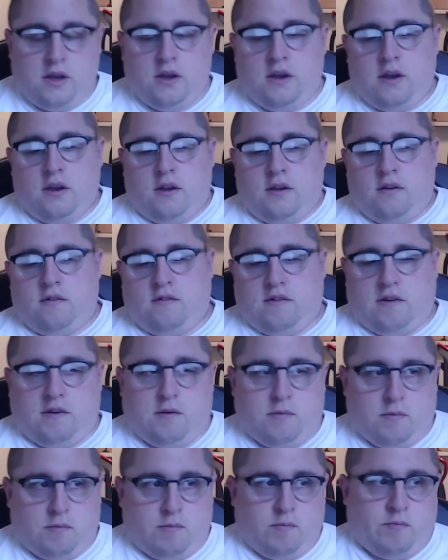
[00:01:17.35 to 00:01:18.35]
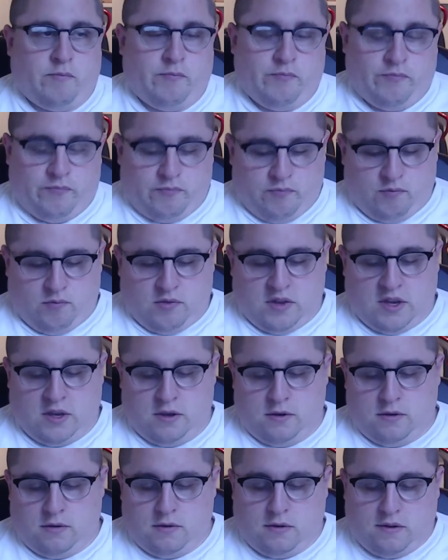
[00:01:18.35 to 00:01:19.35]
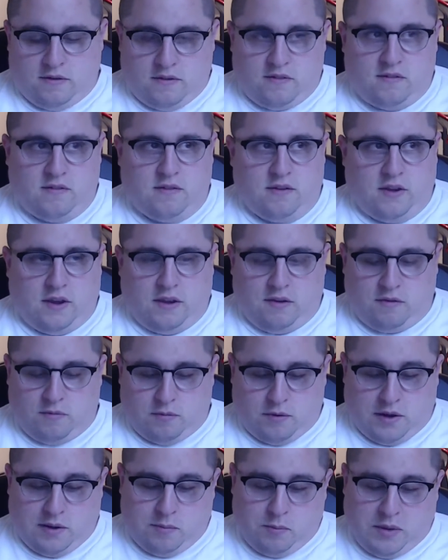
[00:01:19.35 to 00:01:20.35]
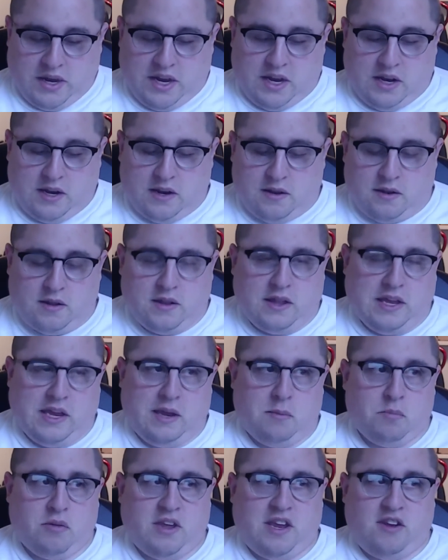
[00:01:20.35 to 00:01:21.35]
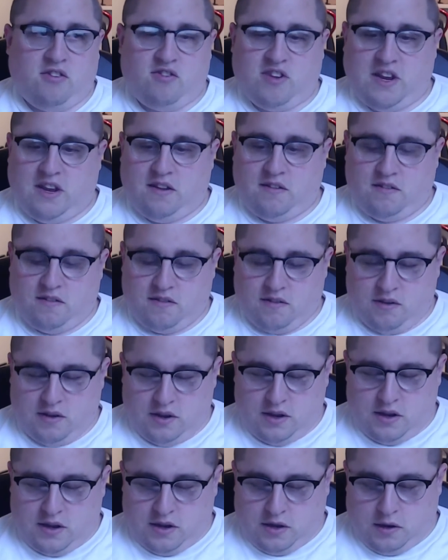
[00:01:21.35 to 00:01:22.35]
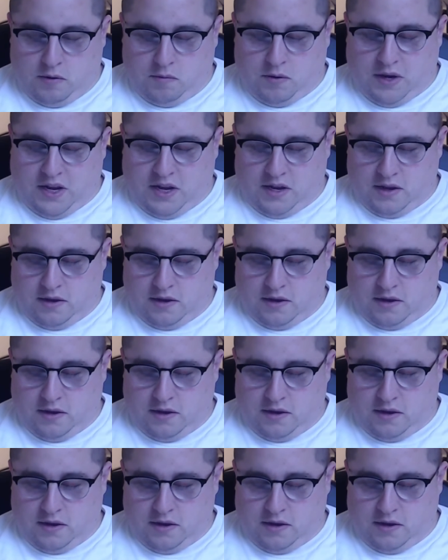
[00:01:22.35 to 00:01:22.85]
So, this is what made the Planechase unique.